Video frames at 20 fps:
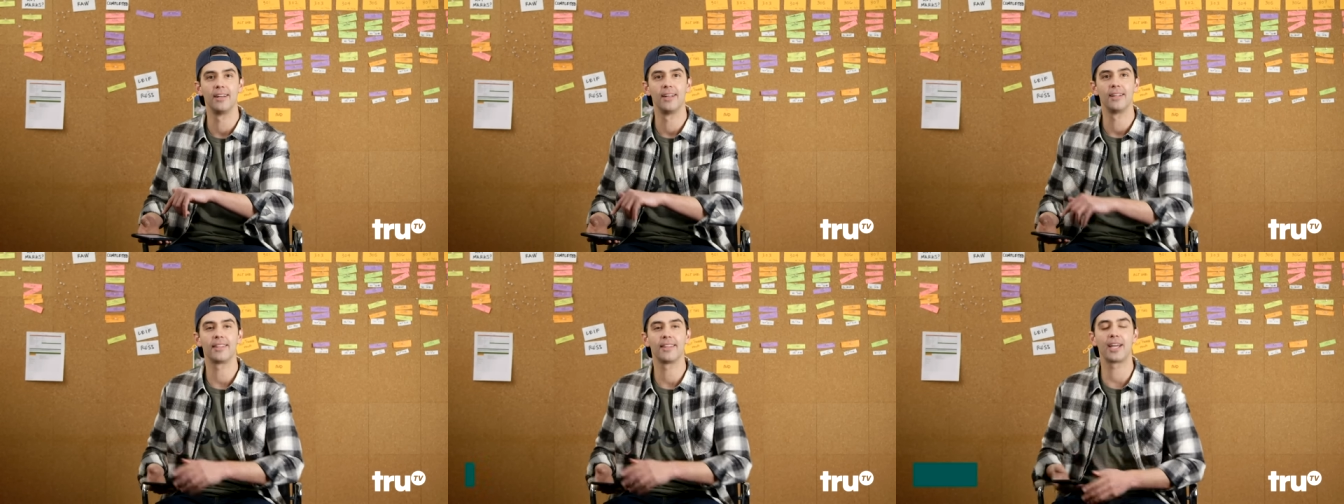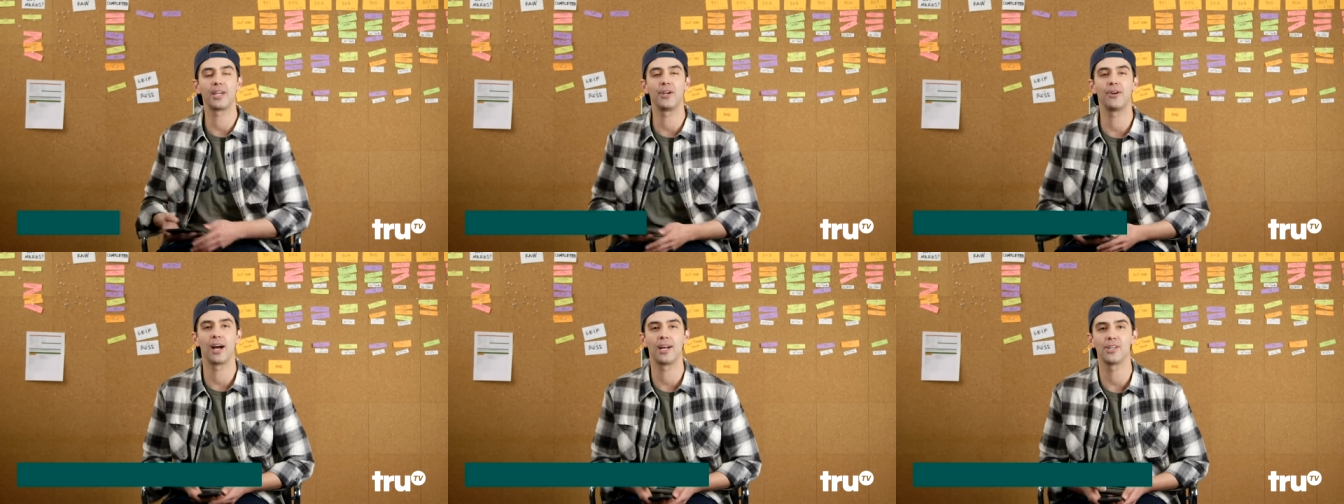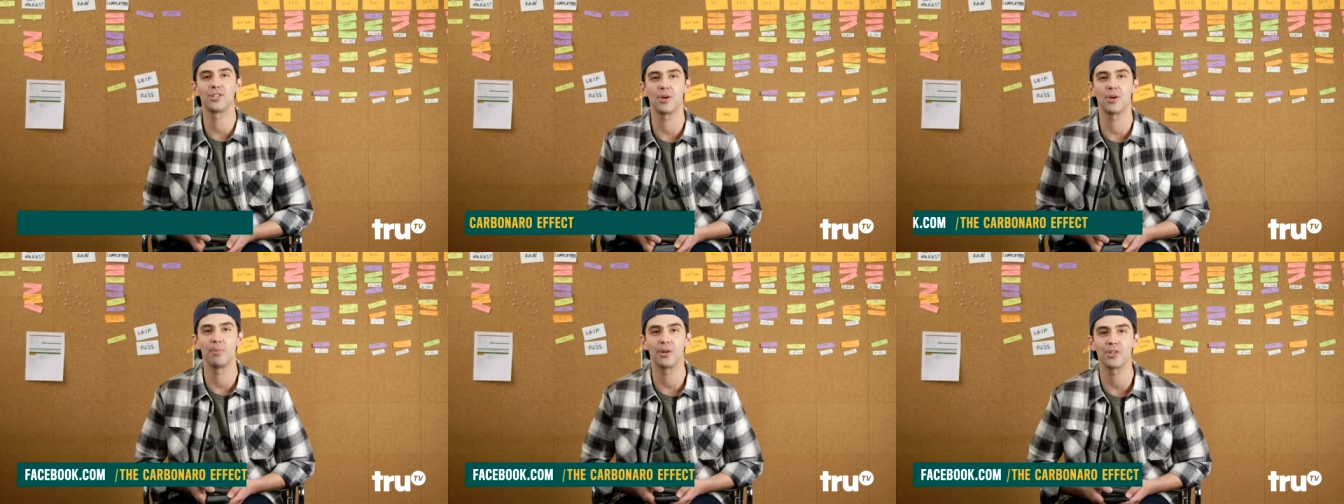Thank you
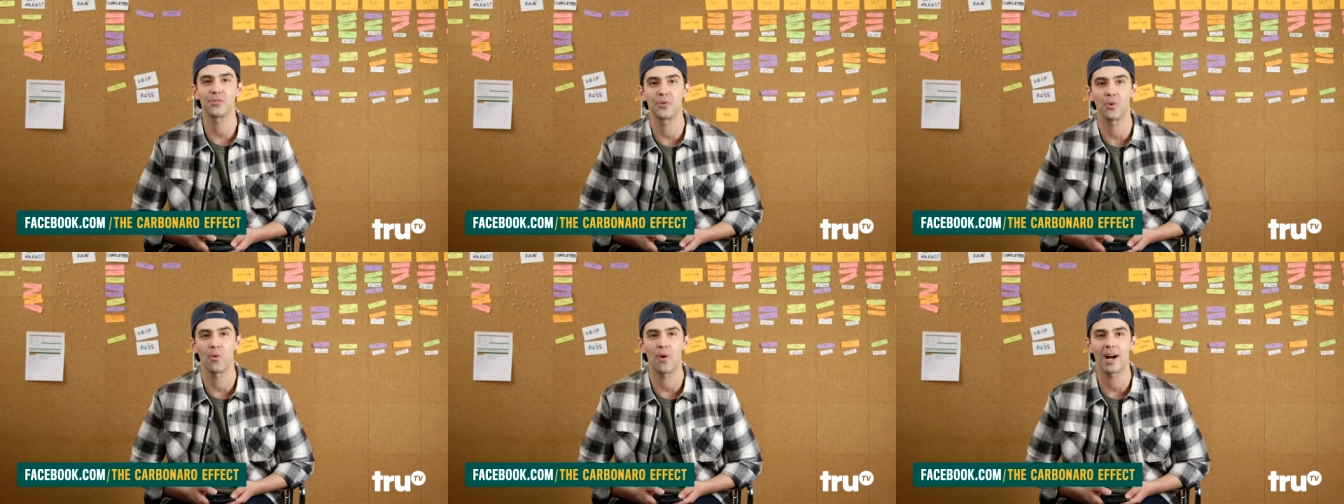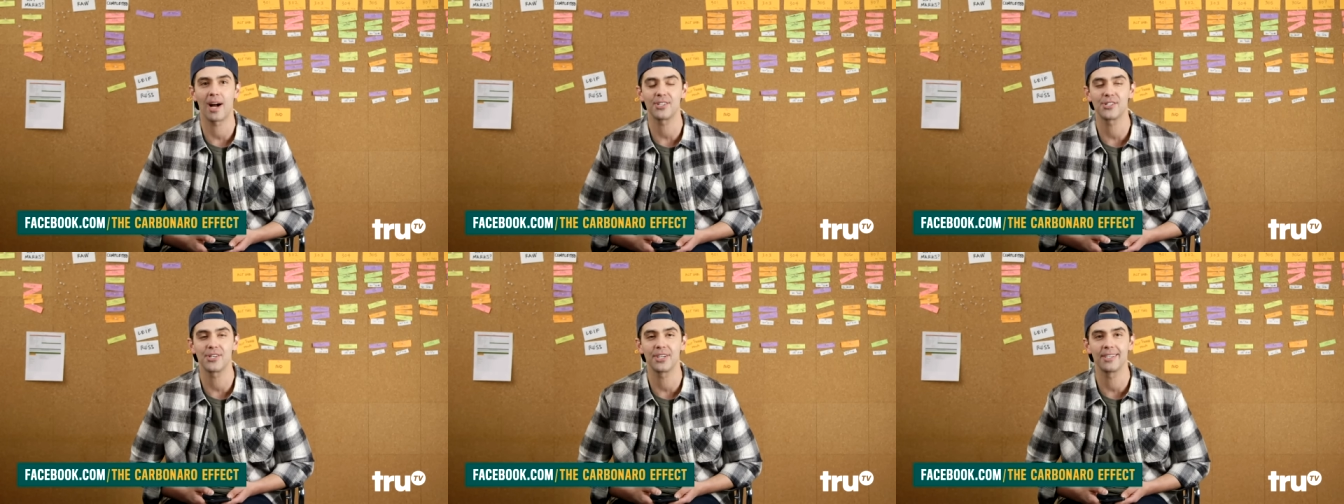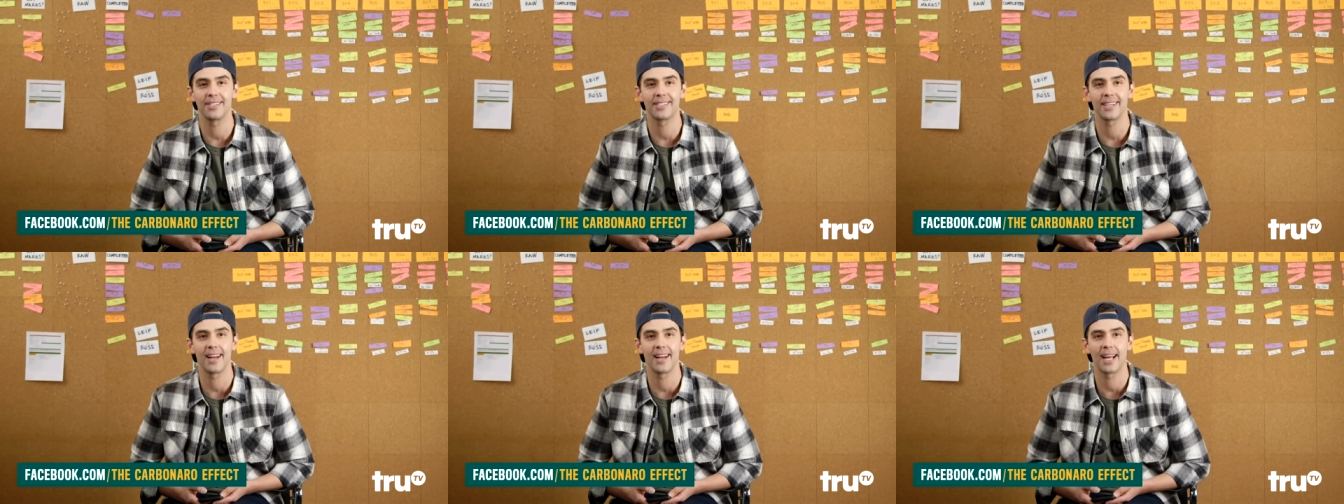guys so much for
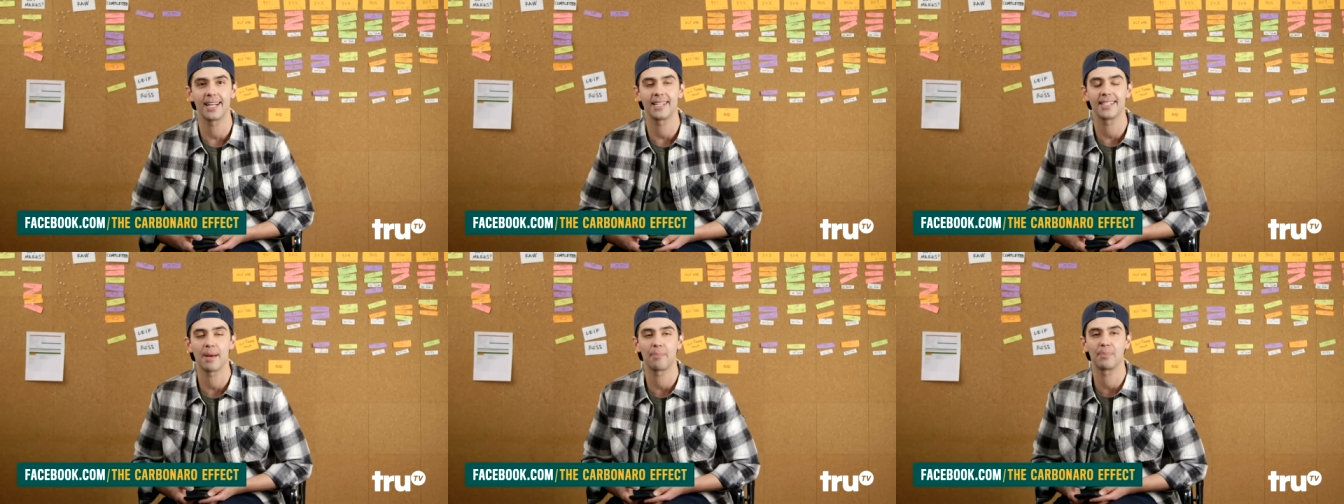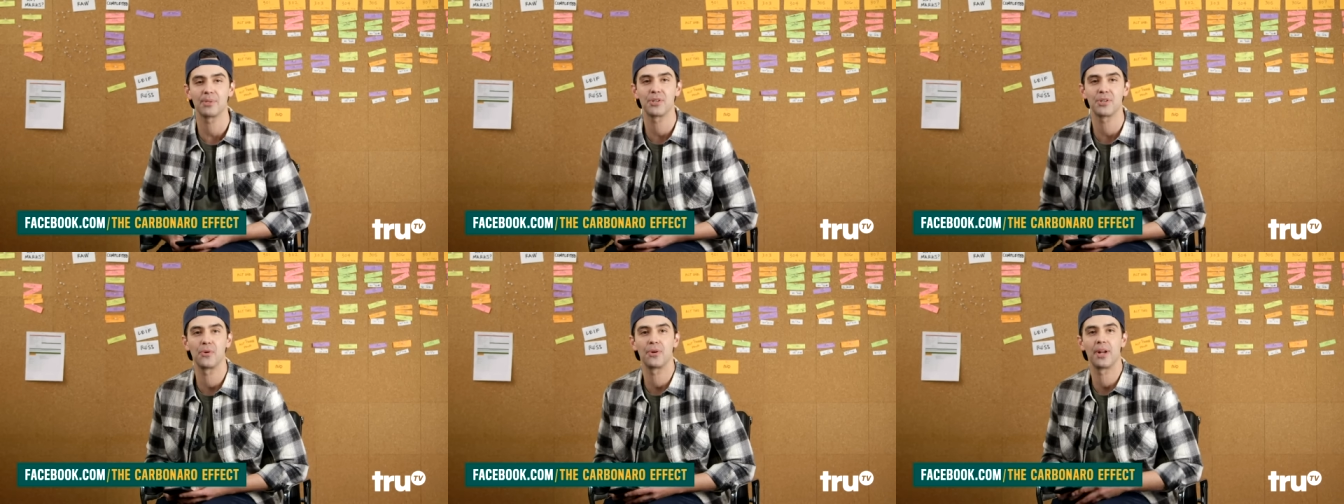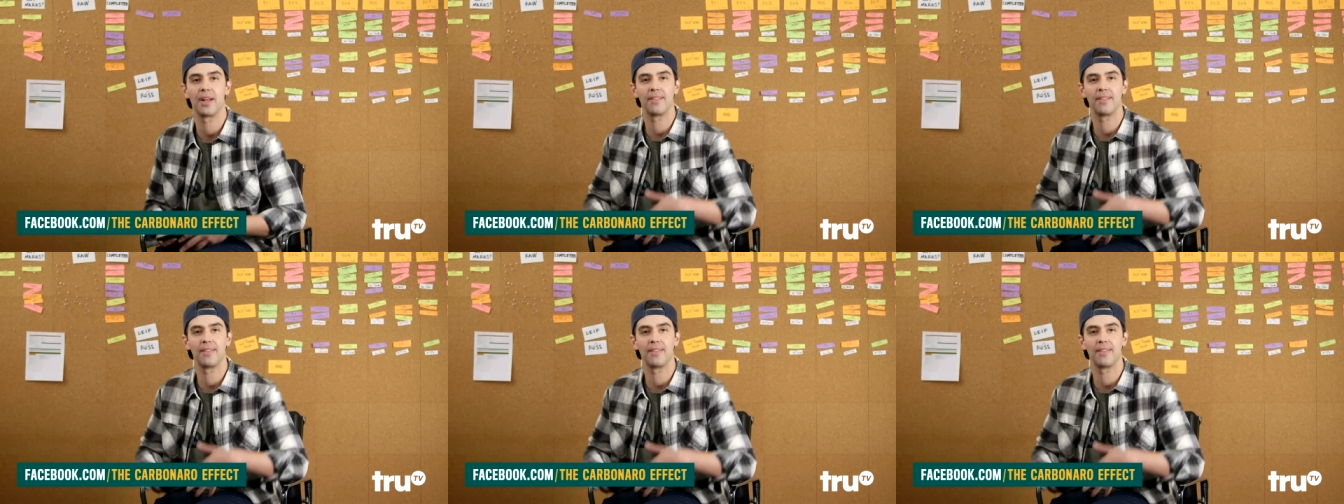watching tonight's episode